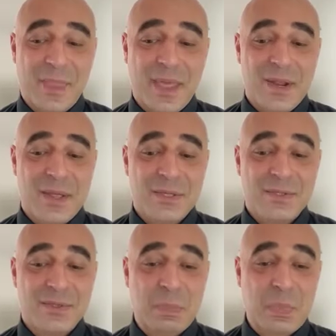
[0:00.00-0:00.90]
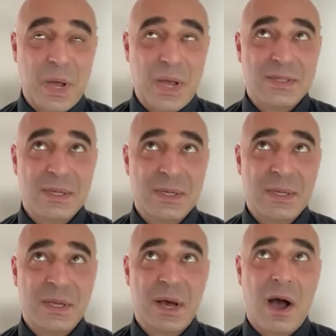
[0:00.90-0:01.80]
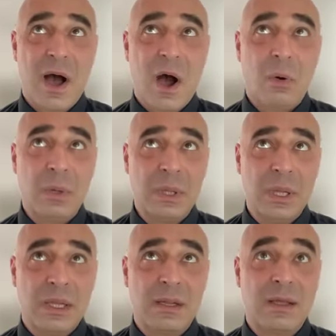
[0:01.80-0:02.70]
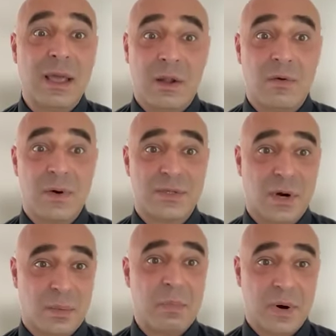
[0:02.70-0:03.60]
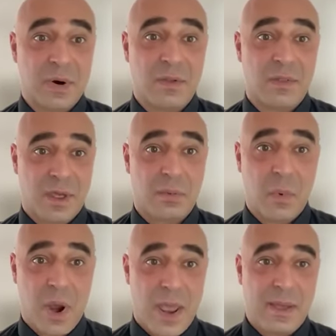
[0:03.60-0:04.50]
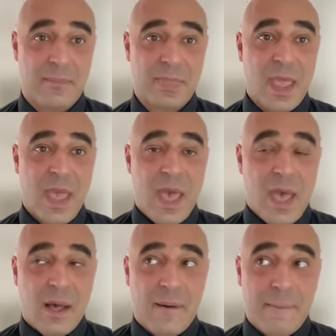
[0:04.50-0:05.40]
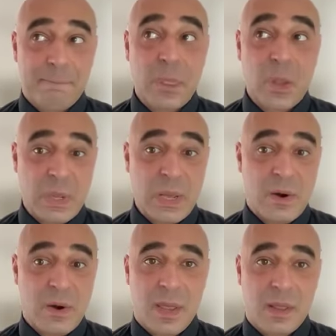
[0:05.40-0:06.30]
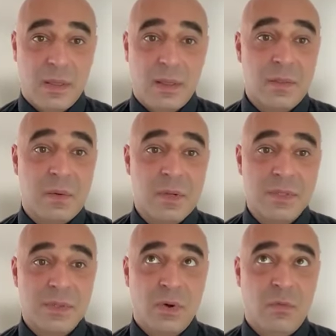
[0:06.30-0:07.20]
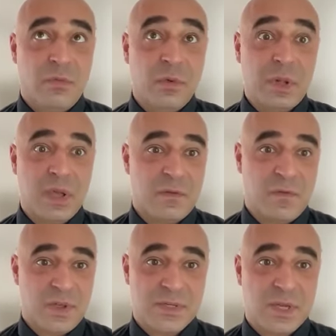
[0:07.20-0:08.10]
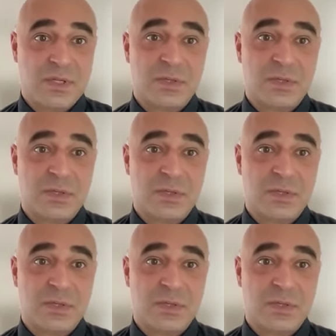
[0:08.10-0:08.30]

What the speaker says: it is surprising how little calories are burned that way. On the other hand, there is no fooling physics.